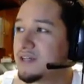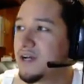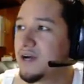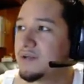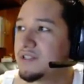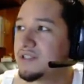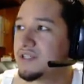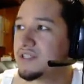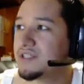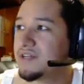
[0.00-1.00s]
I would
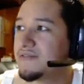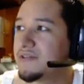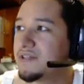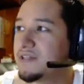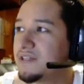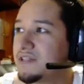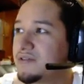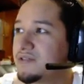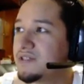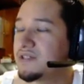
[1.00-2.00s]
suggest definitely
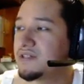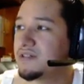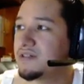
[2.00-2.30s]
using